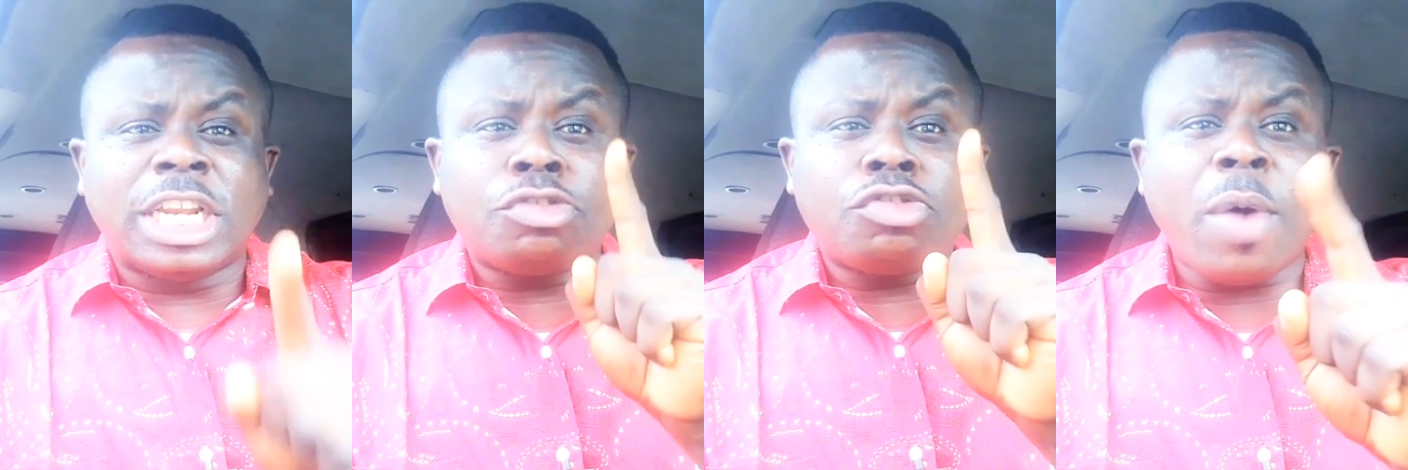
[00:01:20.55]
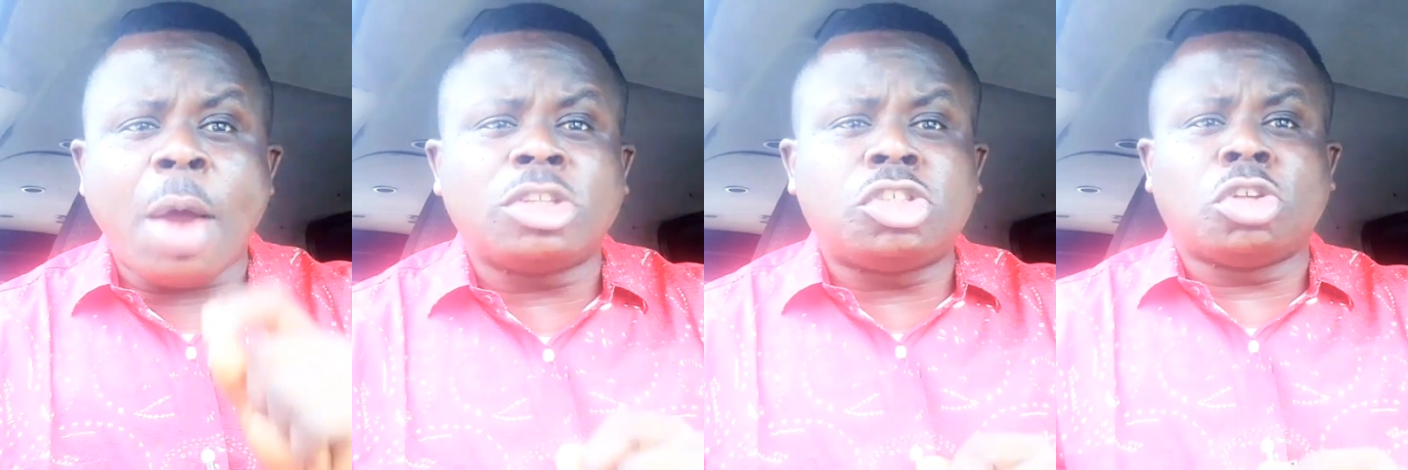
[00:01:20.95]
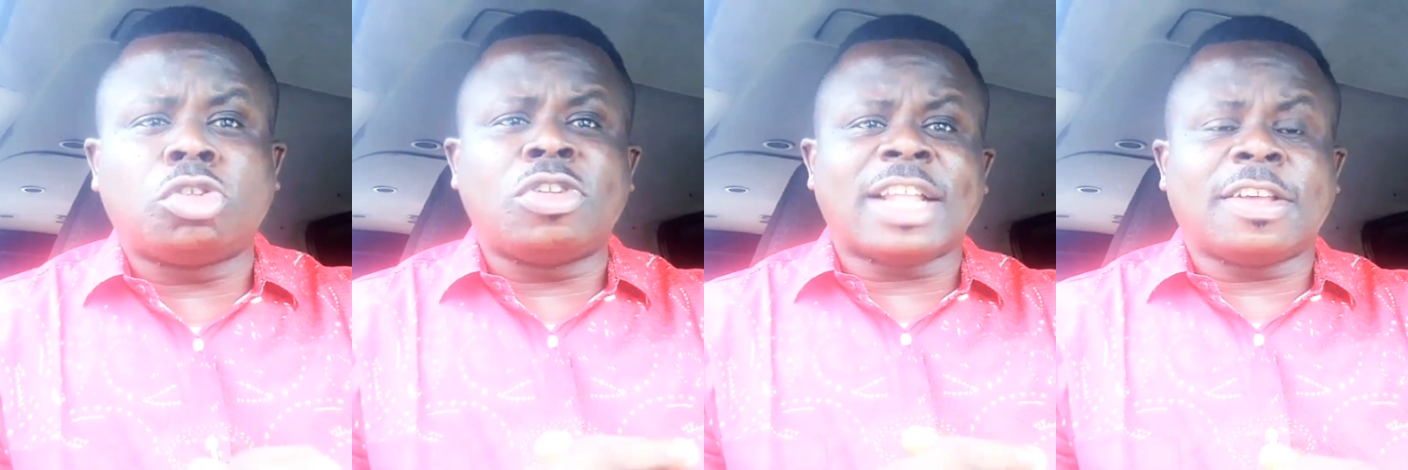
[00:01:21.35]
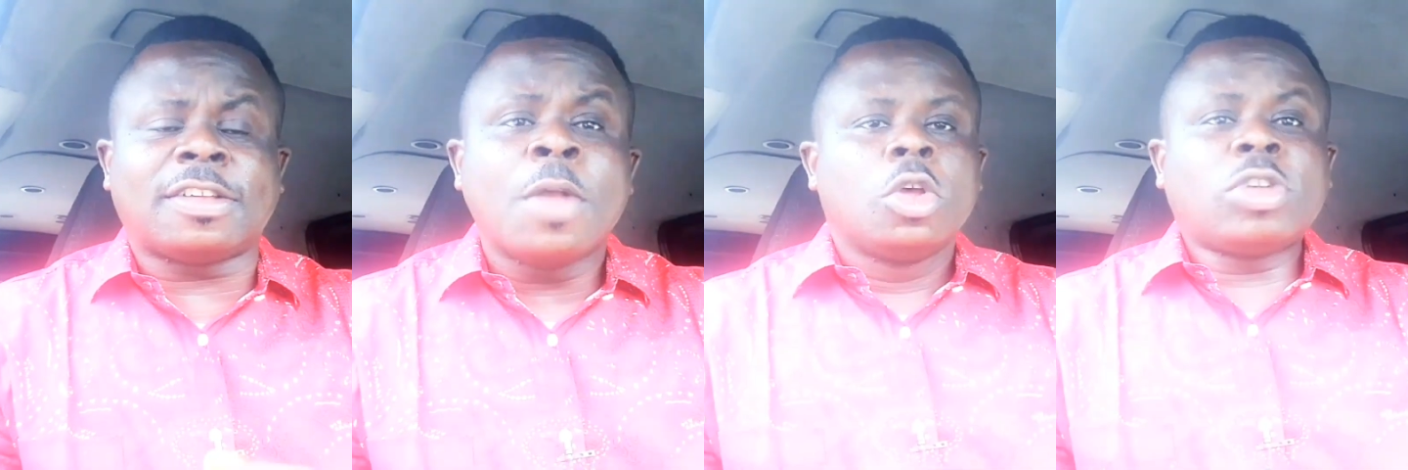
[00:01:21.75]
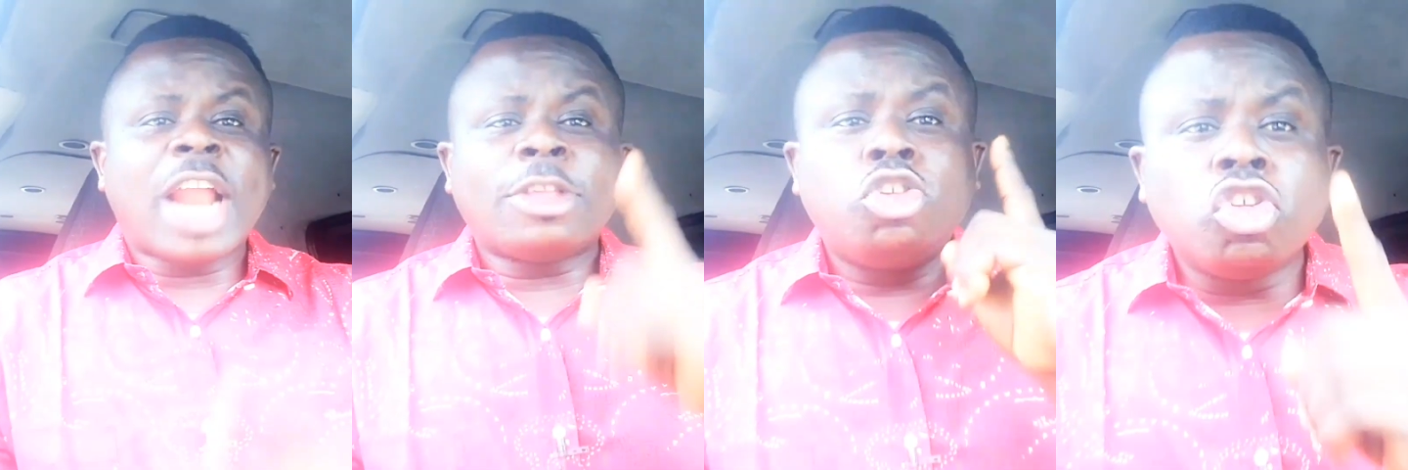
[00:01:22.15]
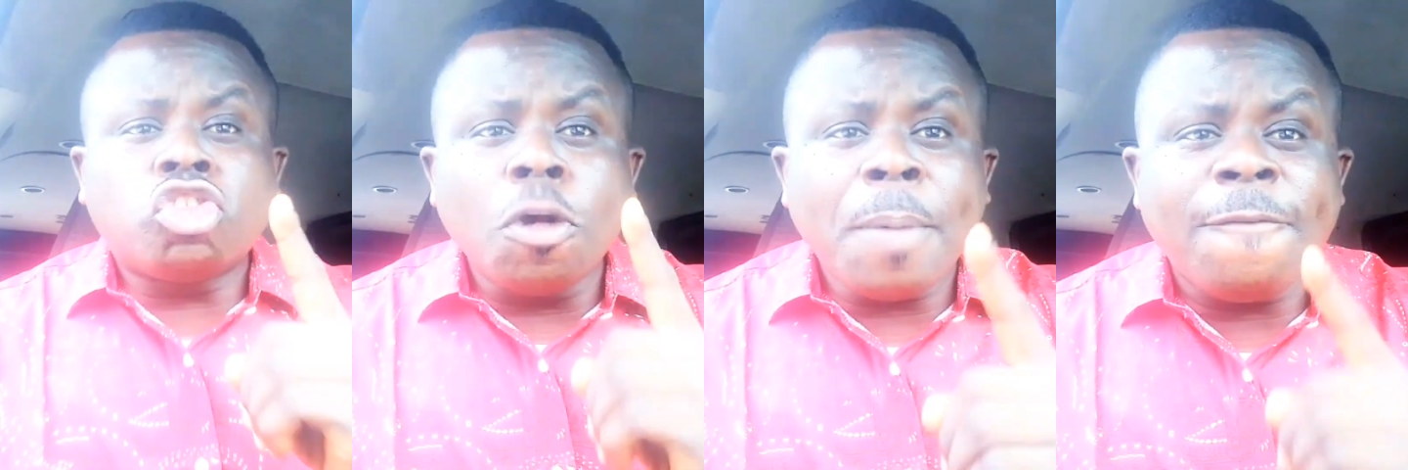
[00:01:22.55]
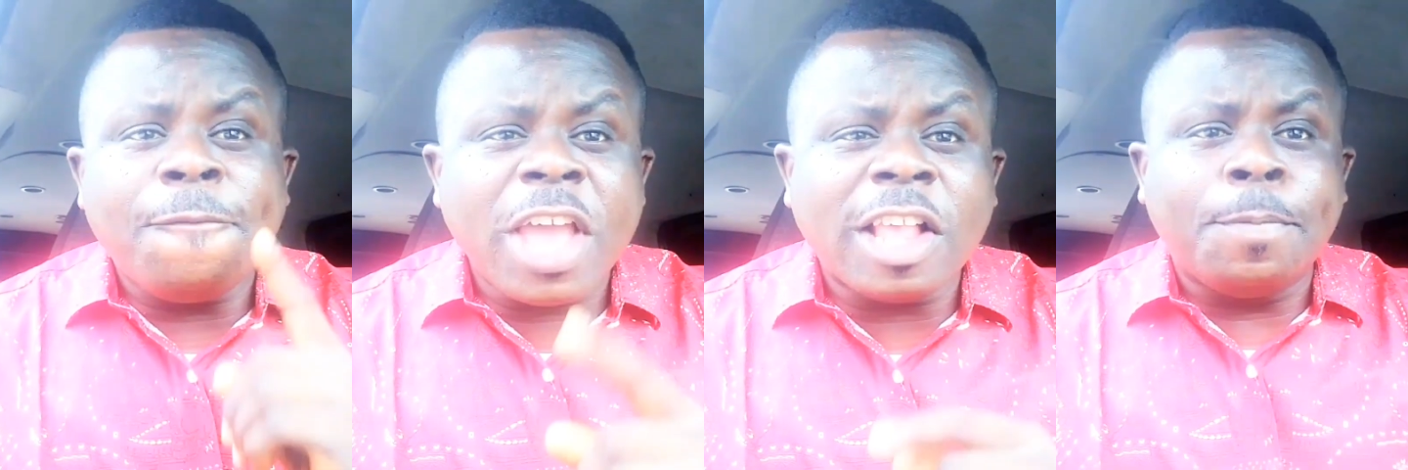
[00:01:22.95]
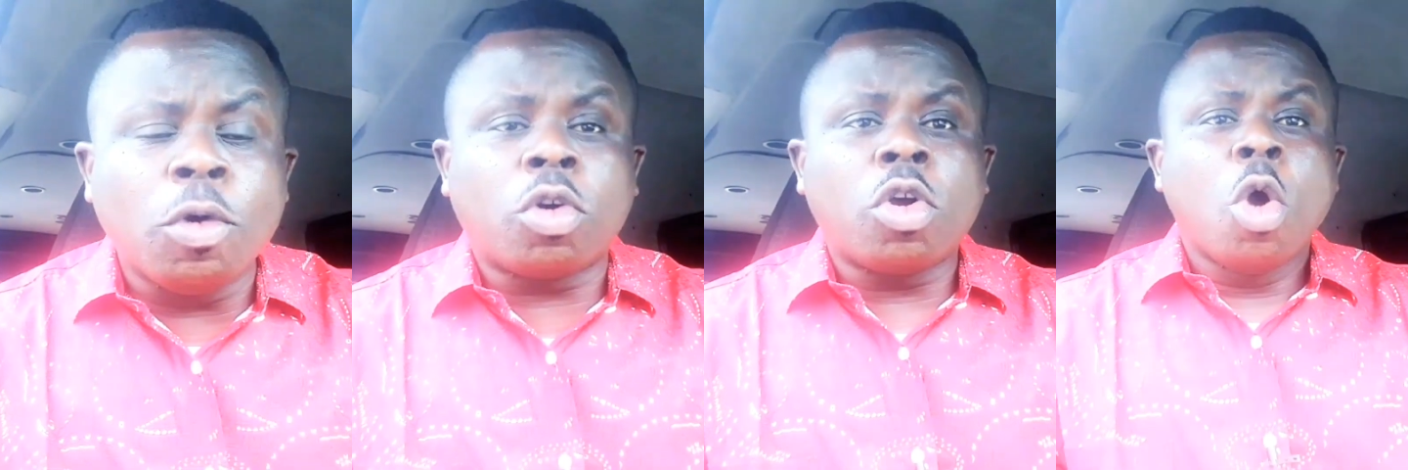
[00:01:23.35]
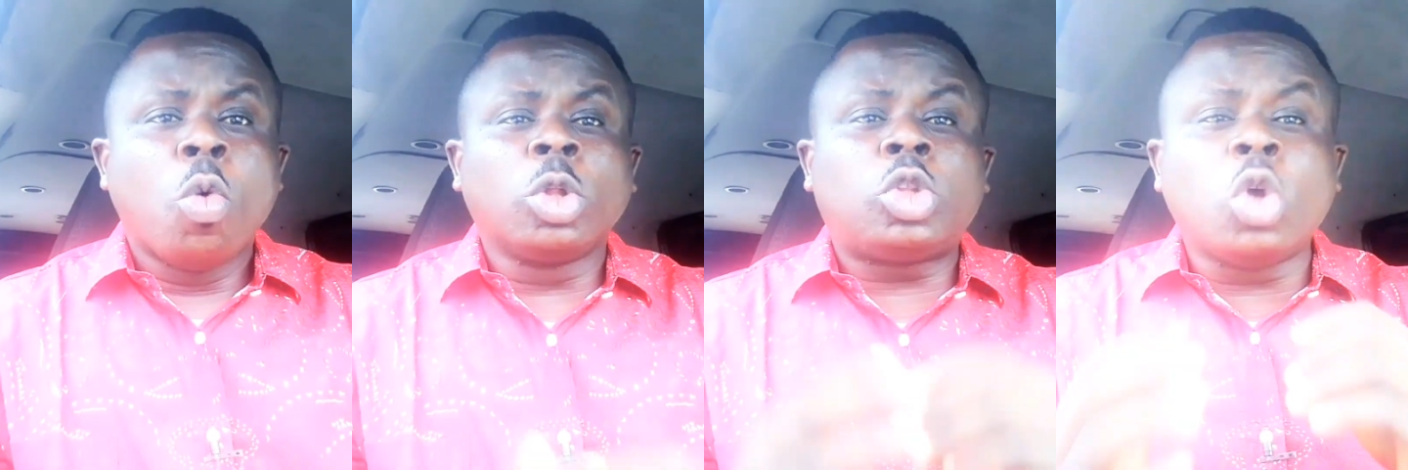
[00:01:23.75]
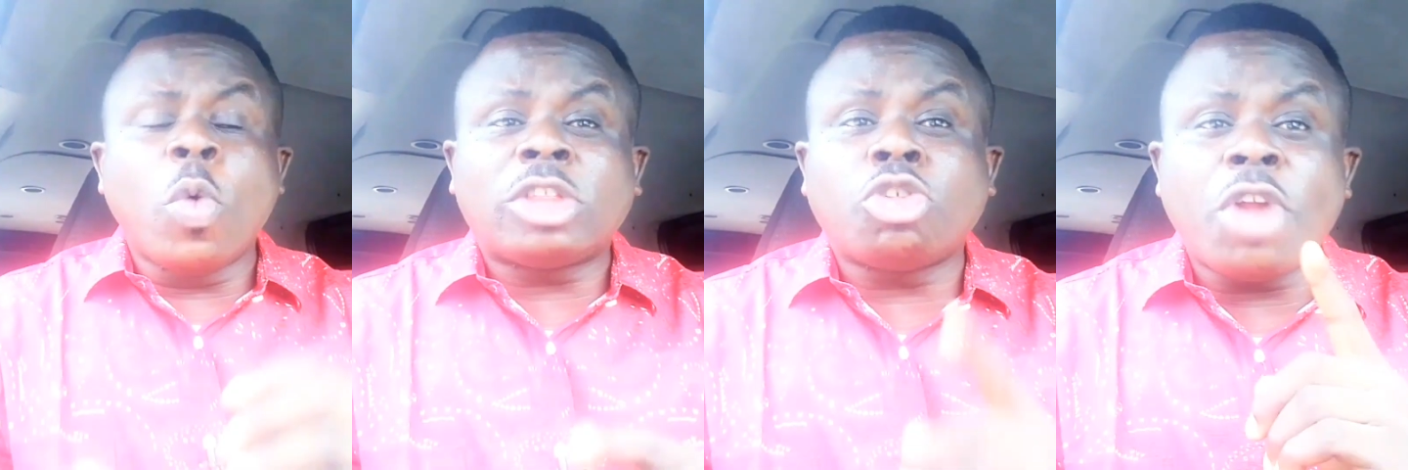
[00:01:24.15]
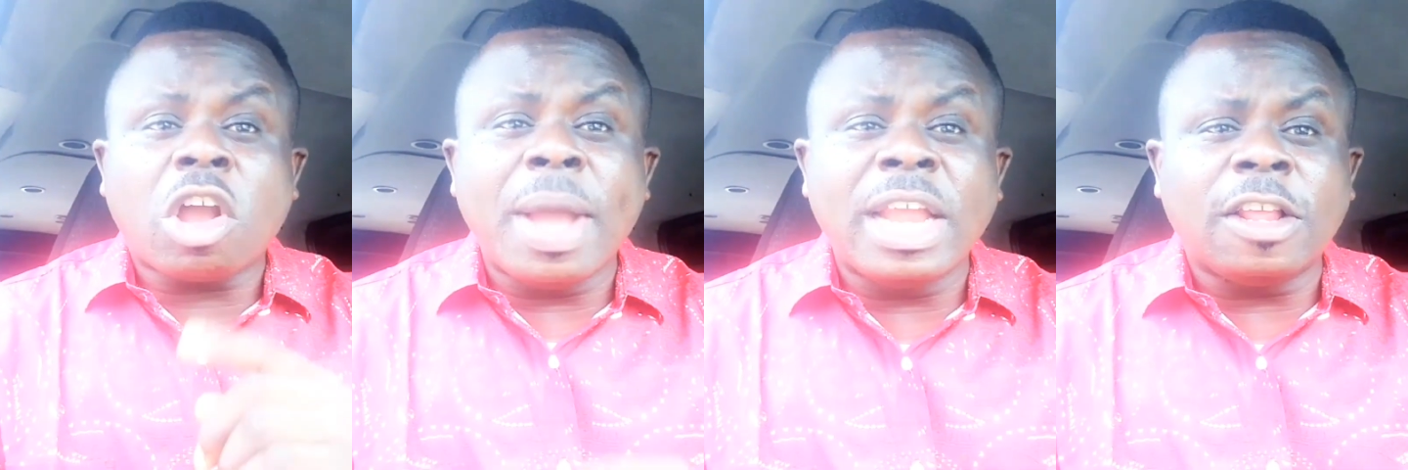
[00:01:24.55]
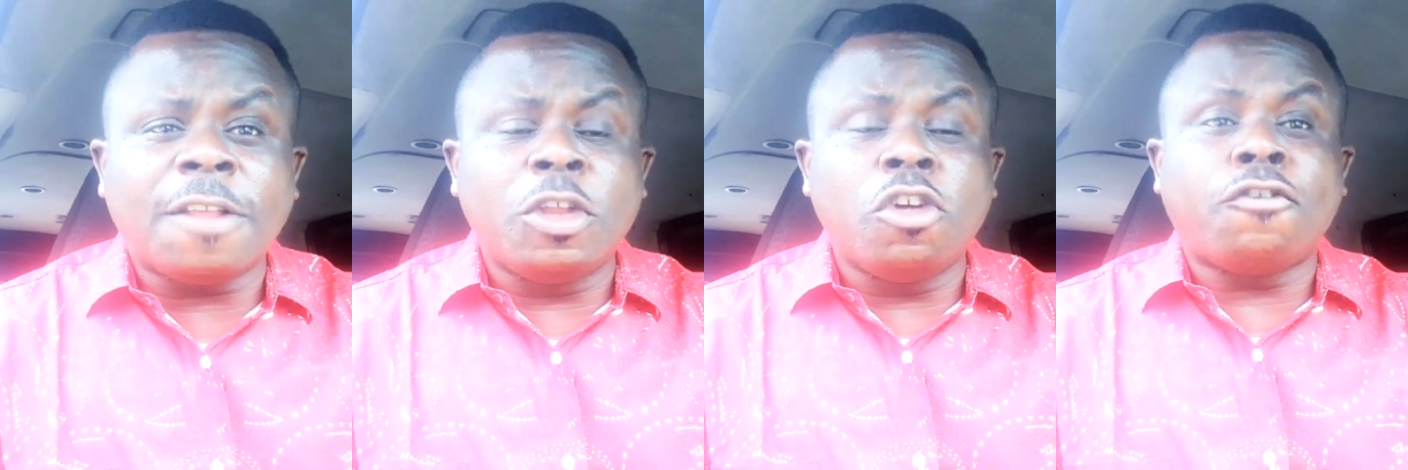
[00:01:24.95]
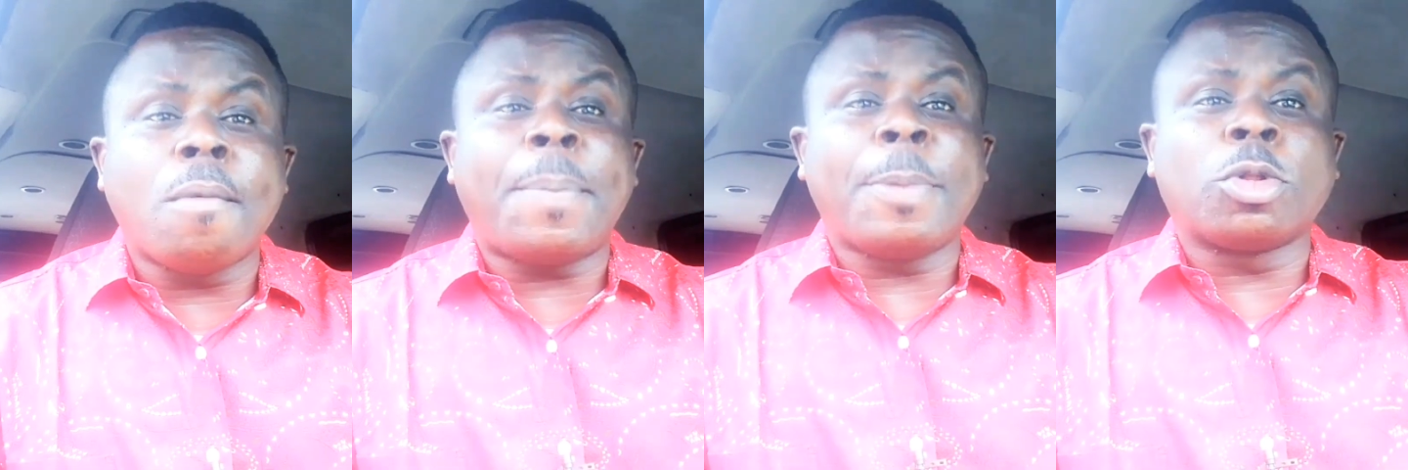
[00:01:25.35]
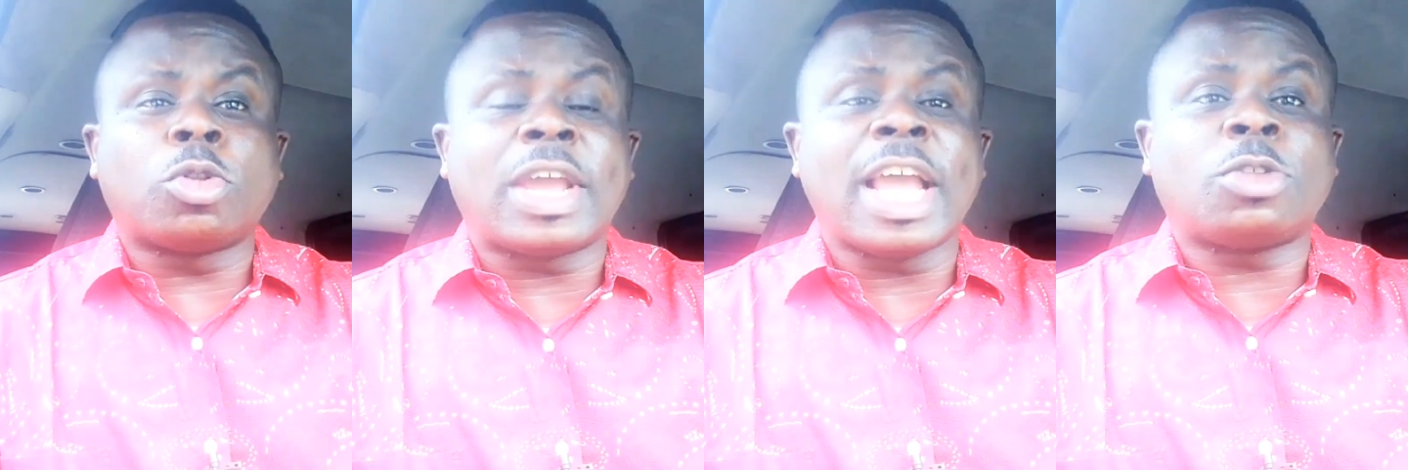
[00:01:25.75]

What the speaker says: The reason why I want you to do that is so that YouTube and Facebook will do well to recommend this video for more people to get